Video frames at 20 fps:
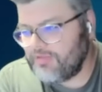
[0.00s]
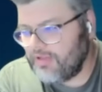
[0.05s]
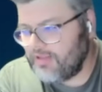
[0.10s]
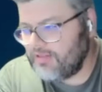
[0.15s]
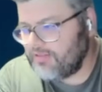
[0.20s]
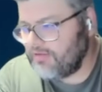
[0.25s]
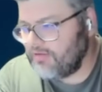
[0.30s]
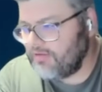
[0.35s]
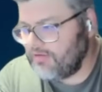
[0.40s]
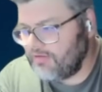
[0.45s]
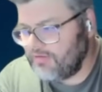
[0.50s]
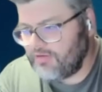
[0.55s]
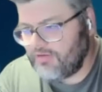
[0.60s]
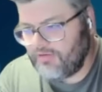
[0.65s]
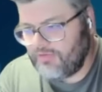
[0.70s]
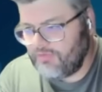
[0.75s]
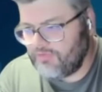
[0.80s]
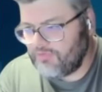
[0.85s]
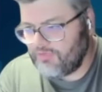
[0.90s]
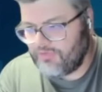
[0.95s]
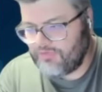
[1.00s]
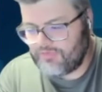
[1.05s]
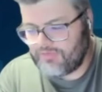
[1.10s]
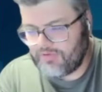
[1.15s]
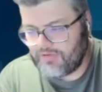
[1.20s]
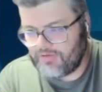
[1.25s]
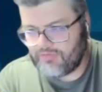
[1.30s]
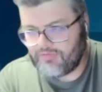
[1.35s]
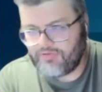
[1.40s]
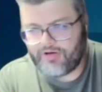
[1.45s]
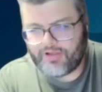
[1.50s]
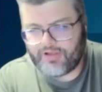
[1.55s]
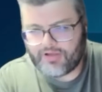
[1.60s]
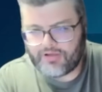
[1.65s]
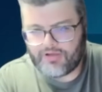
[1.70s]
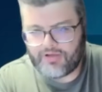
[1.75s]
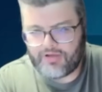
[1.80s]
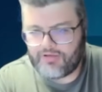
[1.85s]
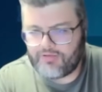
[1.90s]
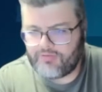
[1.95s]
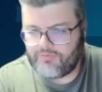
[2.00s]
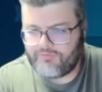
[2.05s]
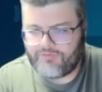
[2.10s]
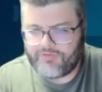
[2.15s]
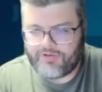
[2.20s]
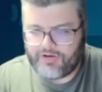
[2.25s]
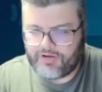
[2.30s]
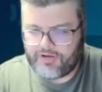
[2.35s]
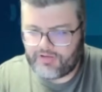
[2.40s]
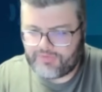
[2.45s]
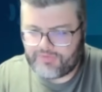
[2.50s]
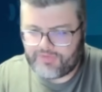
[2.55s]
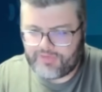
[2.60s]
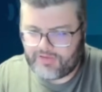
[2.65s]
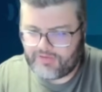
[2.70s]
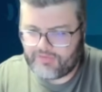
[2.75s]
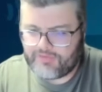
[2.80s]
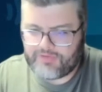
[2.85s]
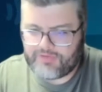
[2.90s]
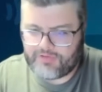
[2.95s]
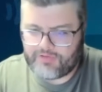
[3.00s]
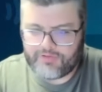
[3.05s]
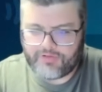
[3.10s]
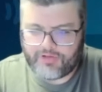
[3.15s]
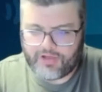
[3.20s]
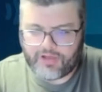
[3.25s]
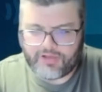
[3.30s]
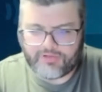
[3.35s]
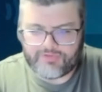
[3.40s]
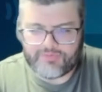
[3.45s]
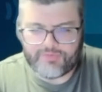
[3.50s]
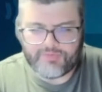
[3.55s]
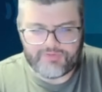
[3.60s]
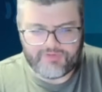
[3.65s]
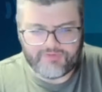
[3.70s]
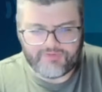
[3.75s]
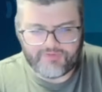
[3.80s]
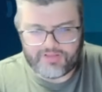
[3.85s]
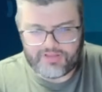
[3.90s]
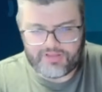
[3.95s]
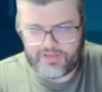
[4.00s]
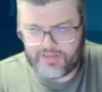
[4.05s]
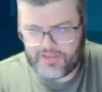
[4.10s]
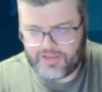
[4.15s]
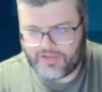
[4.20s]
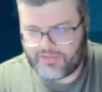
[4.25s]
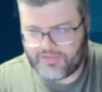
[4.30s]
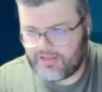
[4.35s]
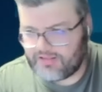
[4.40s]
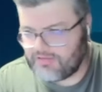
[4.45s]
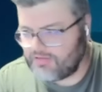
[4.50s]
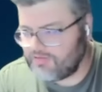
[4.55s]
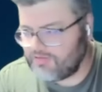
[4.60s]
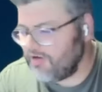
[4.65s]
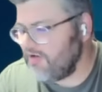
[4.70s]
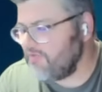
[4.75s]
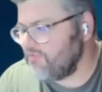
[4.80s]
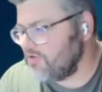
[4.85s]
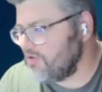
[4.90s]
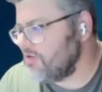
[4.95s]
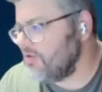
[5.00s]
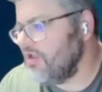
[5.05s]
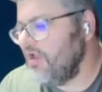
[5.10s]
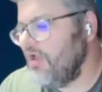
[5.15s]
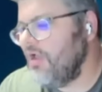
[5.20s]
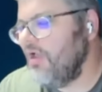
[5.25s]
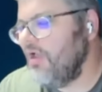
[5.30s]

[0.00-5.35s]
Delta, you can use your incidental credit on various things that are not specifically like Delta travel.